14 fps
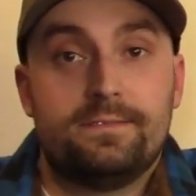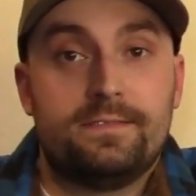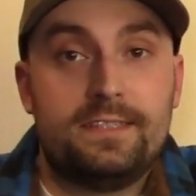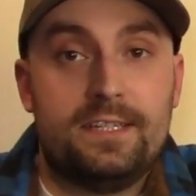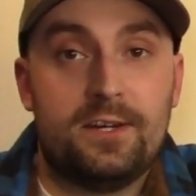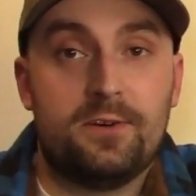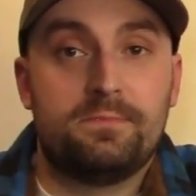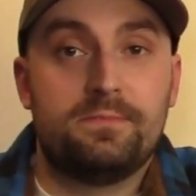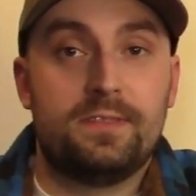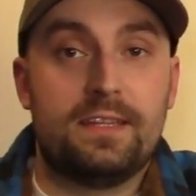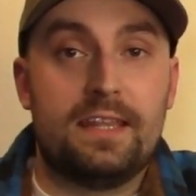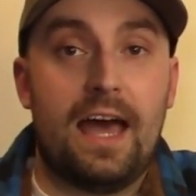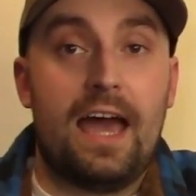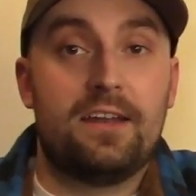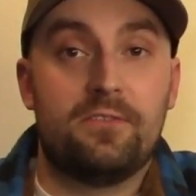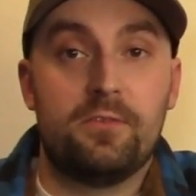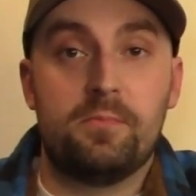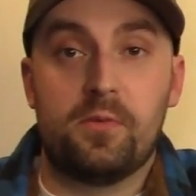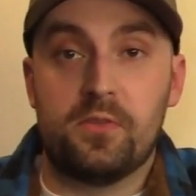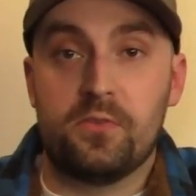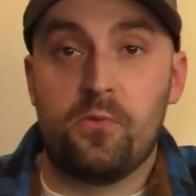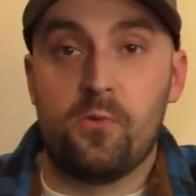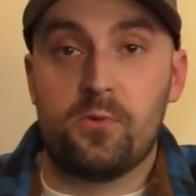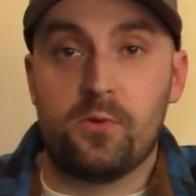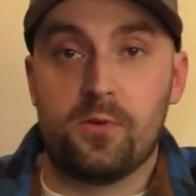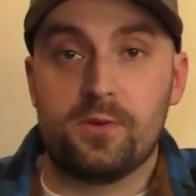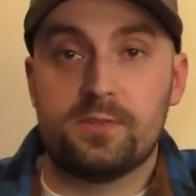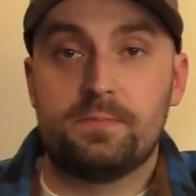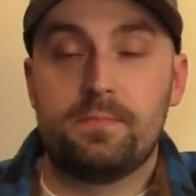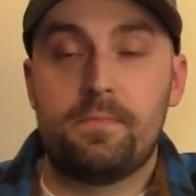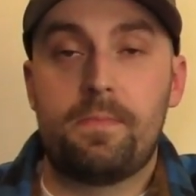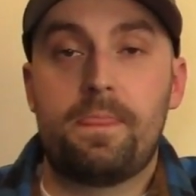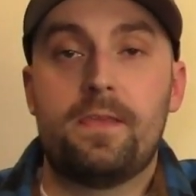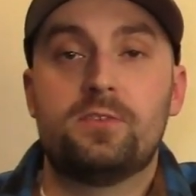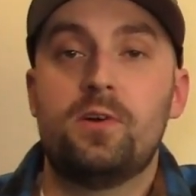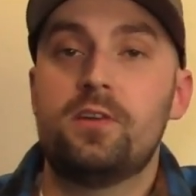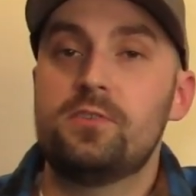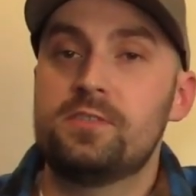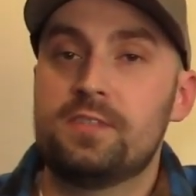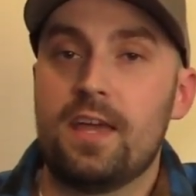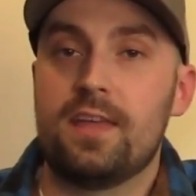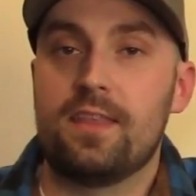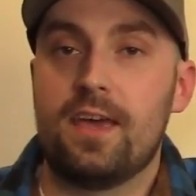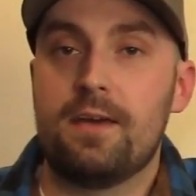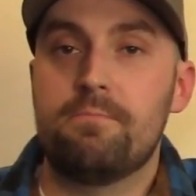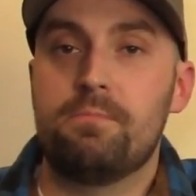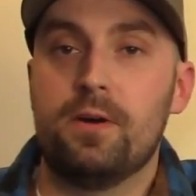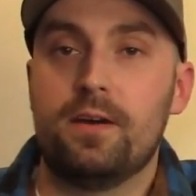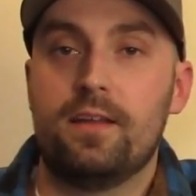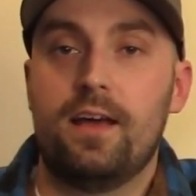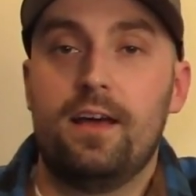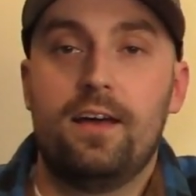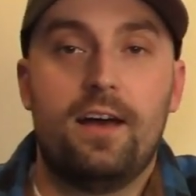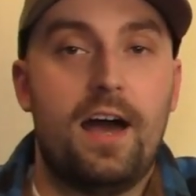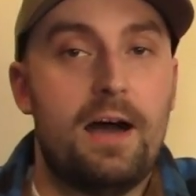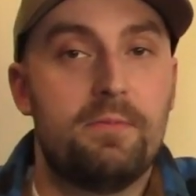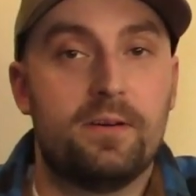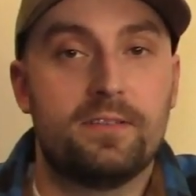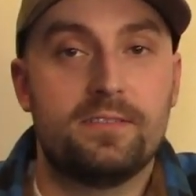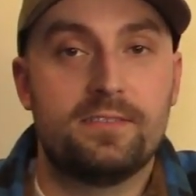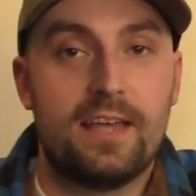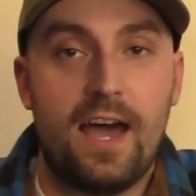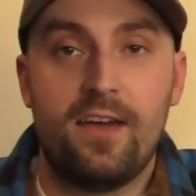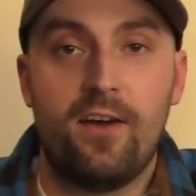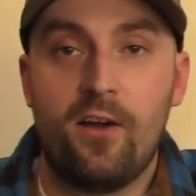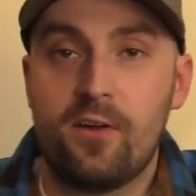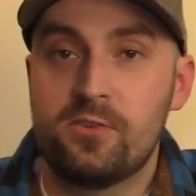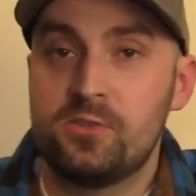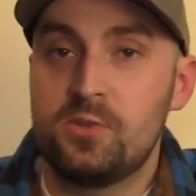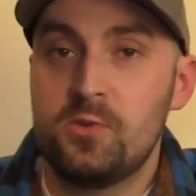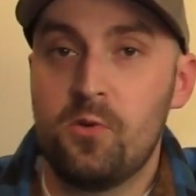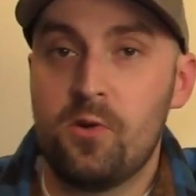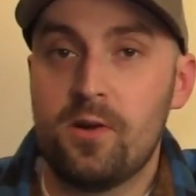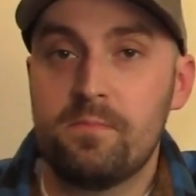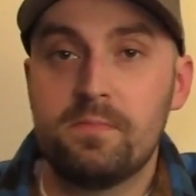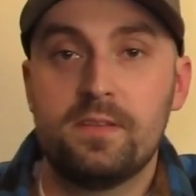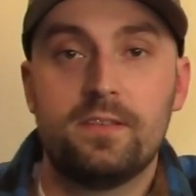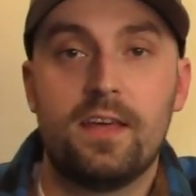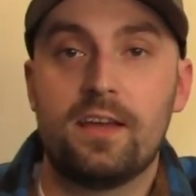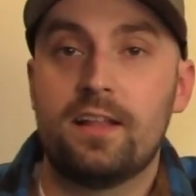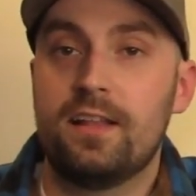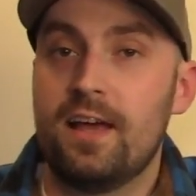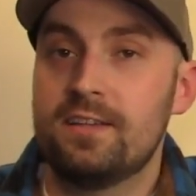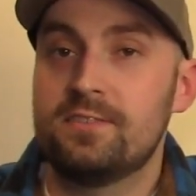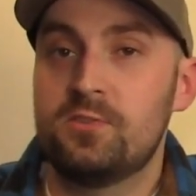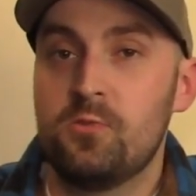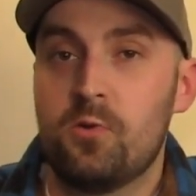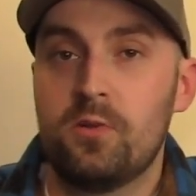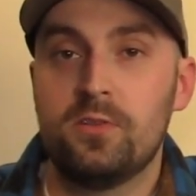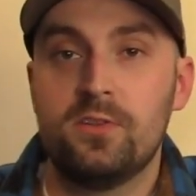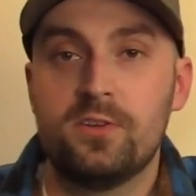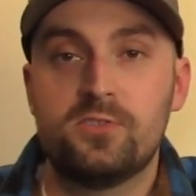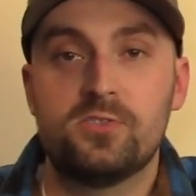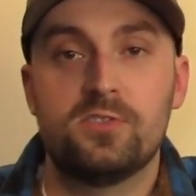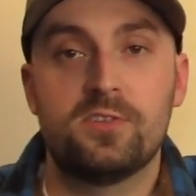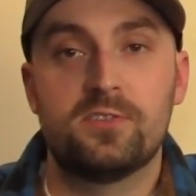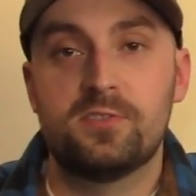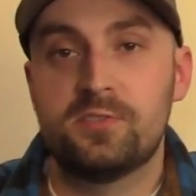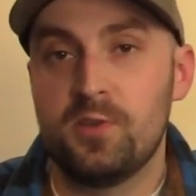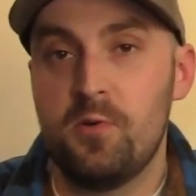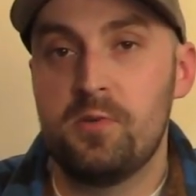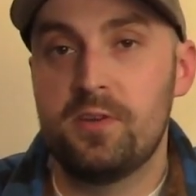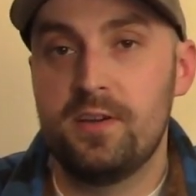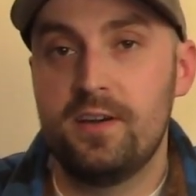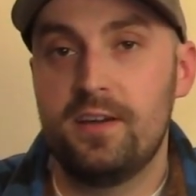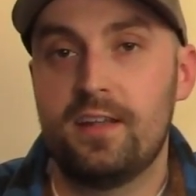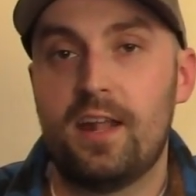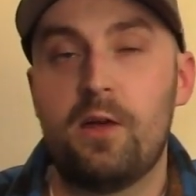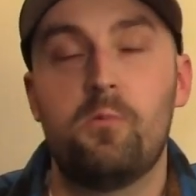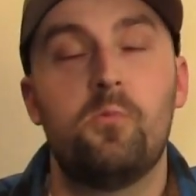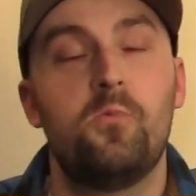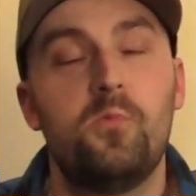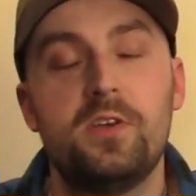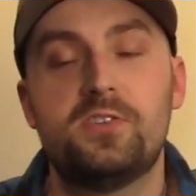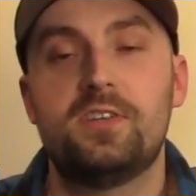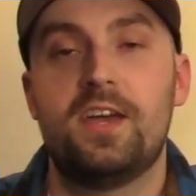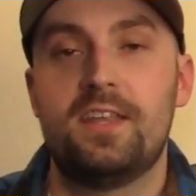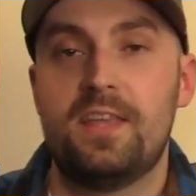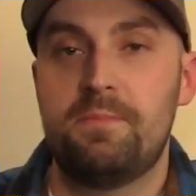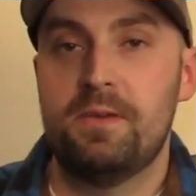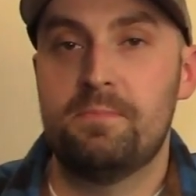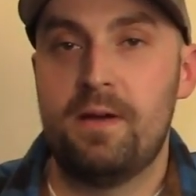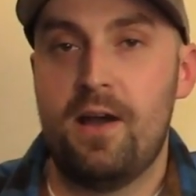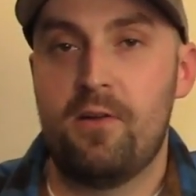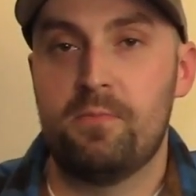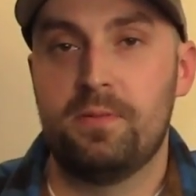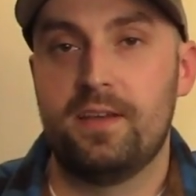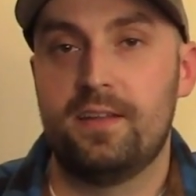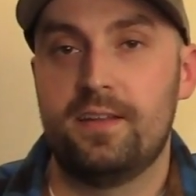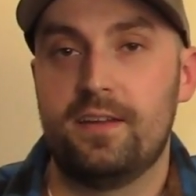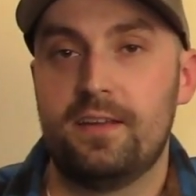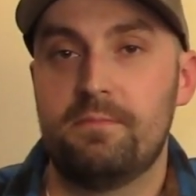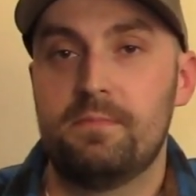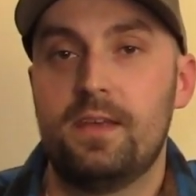9 of them are the four-doors. So I understand that, but I'm a die-hard two-door. That classic two-door look just looks so good, and I wish it had that big power plant in it.